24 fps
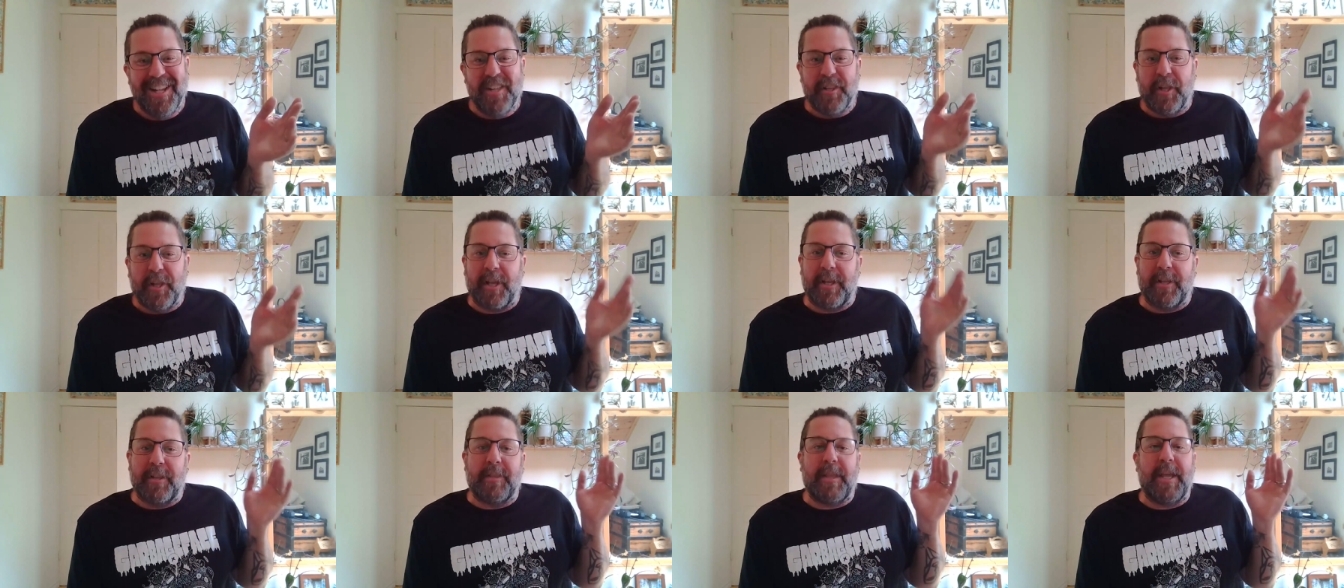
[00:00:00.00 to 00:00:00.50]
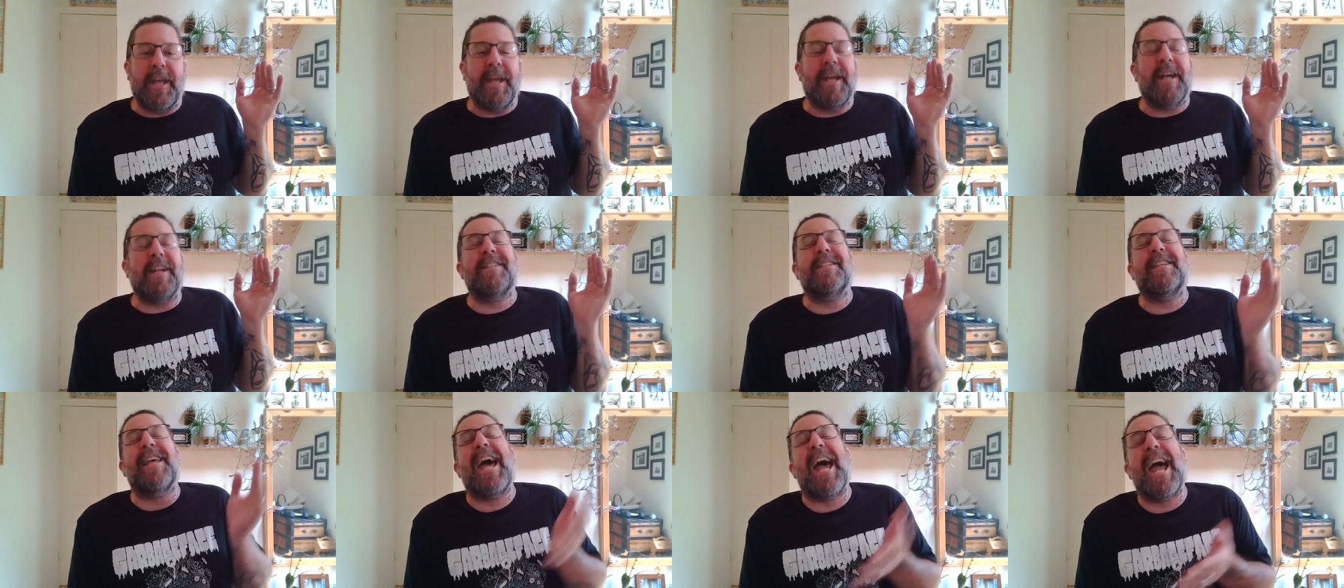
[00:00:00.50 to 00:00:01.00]
Like, they
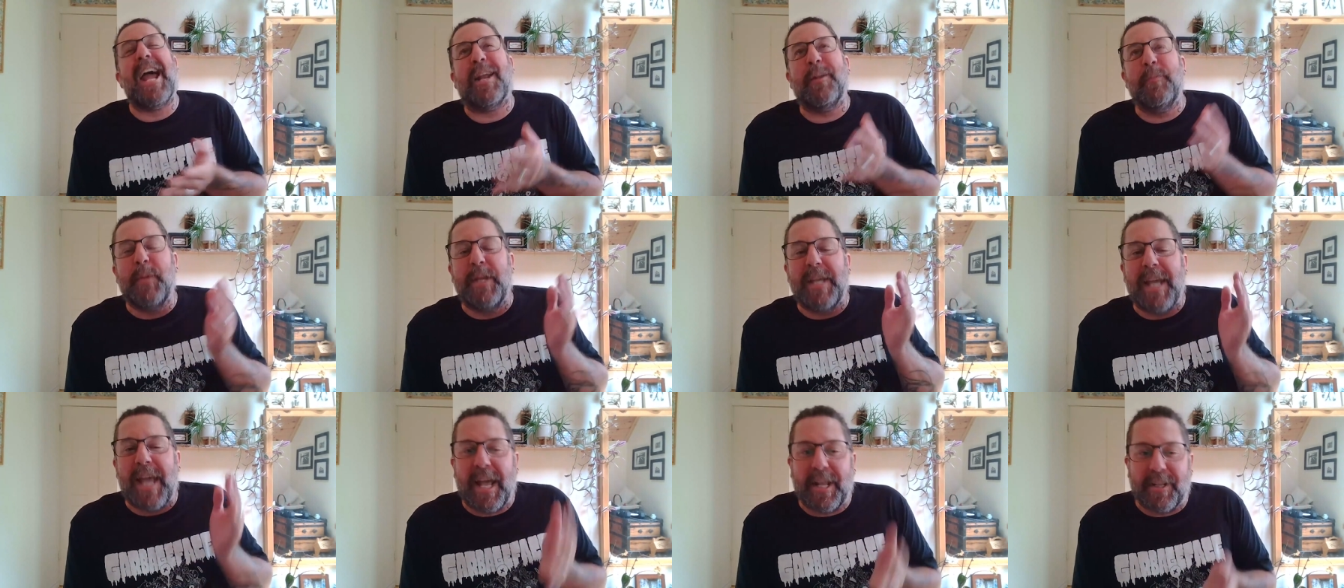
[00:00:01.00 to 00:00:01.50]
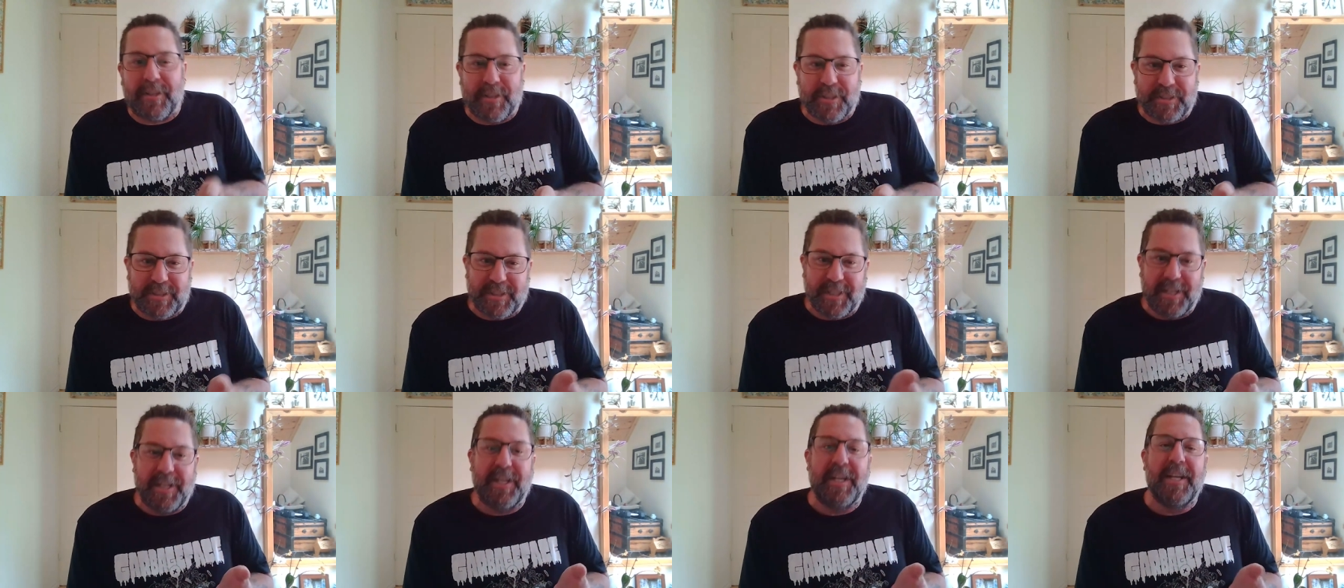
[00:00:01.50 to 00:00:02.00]
attacked me
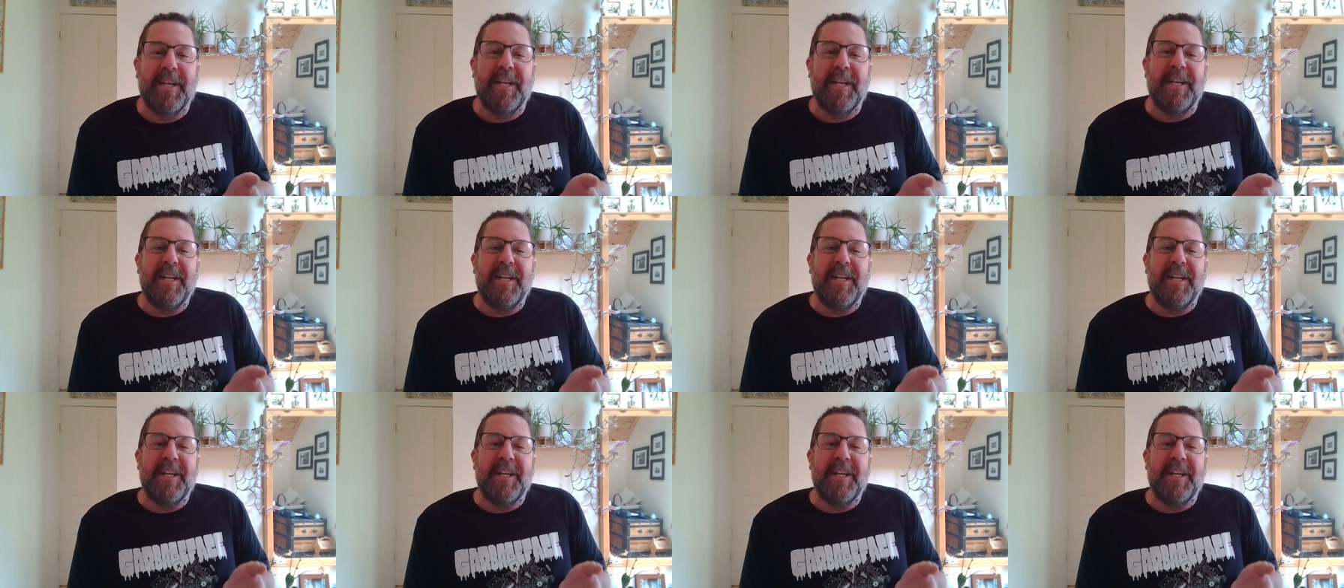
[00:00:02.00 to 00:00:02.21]
endlessly.